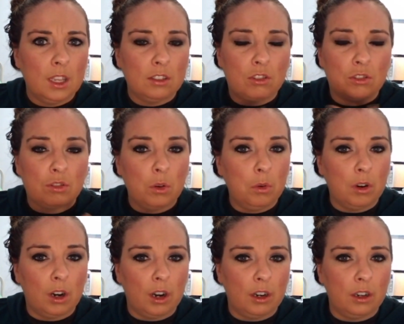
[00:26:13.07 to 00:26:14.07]
is
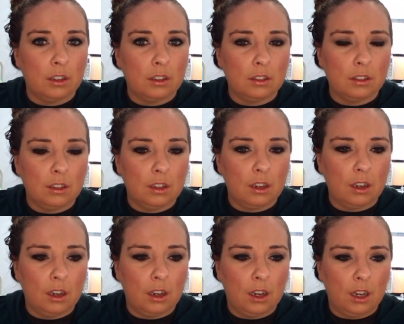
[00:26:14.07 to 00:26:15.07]
sword,
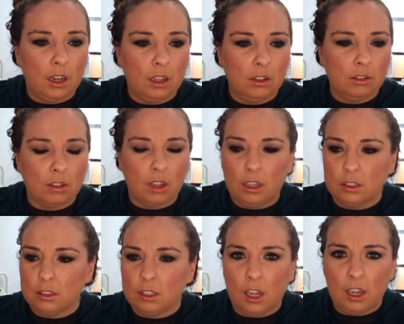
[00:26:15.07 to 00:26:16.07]
uh,
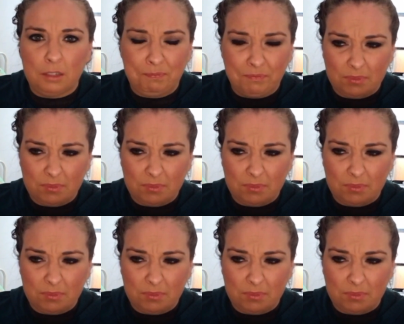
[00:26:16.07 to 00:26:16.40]
claw.